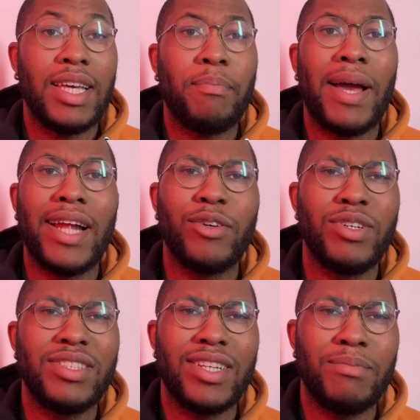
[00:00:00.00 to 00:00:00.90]
They're
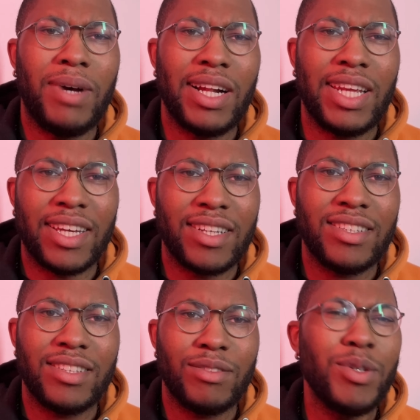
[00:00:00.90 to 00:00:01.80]
pandering to the money.
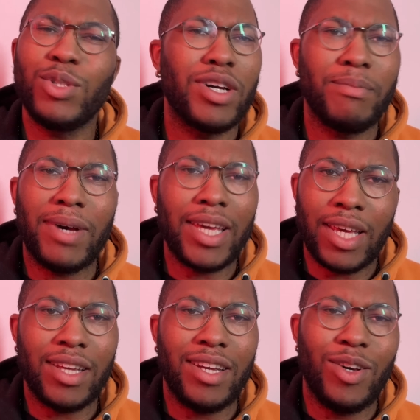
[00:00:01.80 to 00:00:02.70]
What are you talking about
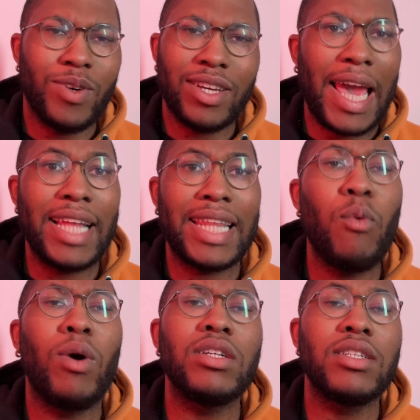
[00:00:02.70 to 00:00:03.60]
here? Okay, they
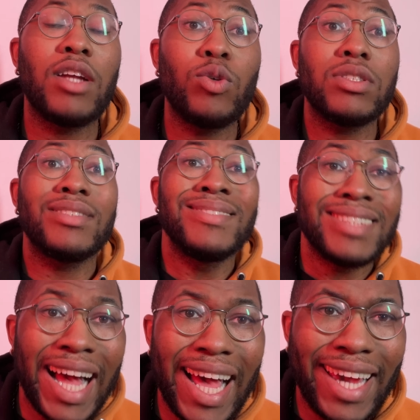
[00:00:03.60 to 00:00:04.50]
want those
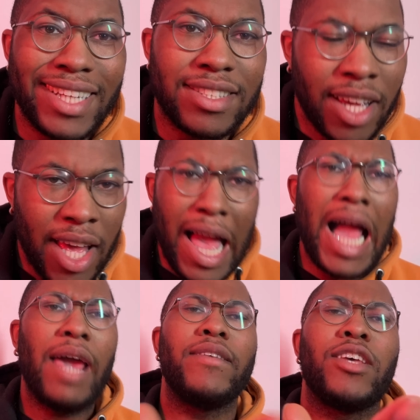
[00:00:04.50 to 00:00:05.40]
tithes.
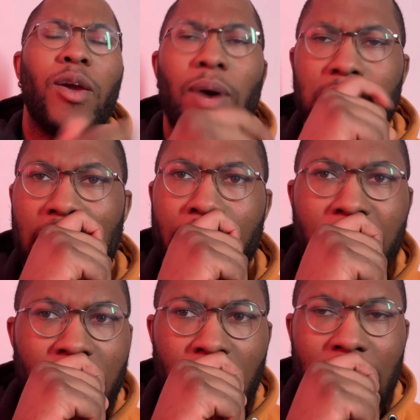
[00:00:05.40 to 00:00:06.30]
I ever tell you one time,
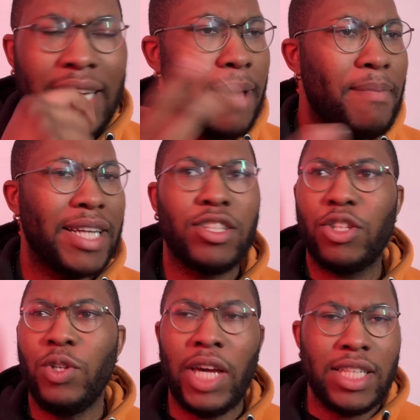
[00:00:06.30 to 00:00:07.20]
came back to
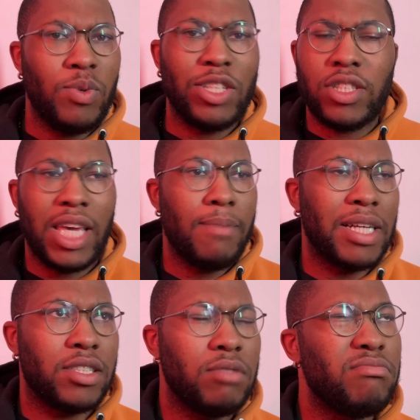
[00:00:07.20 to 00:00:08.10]
the UK. Someone just came
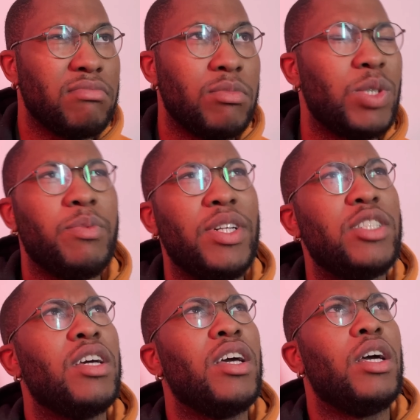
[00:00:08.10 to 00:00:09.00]
back to the, what's it called?
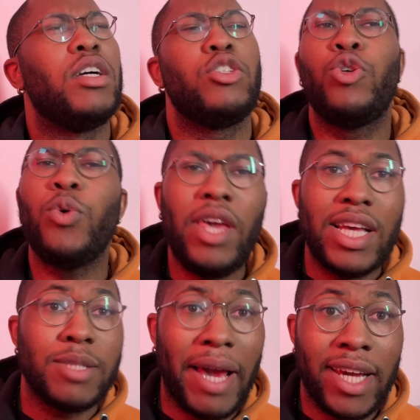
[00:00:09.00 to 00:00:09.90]
2
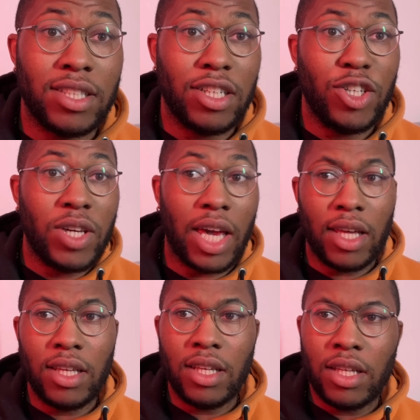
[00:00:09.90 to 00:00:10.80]
years back into the UK,
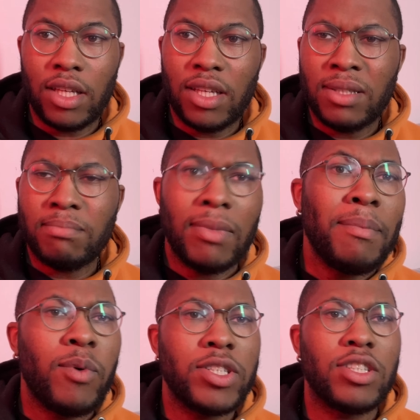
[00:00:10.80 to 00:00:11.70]
my
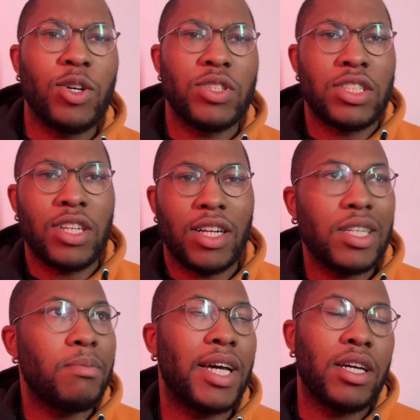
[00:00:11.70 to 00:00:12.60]
mom wants to go to church.
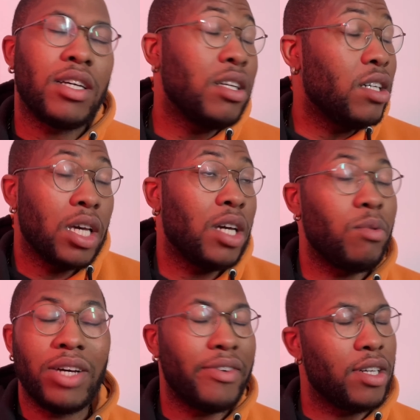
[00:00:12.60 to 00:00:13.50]
I'm like, oh, okay,
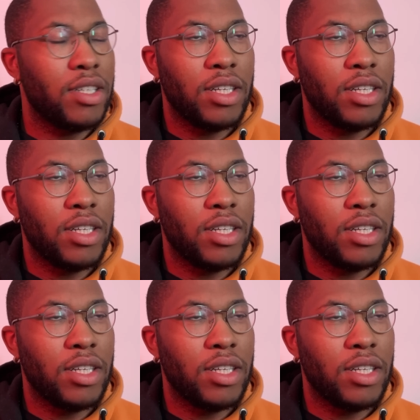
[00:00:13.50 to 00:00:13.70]
whatever.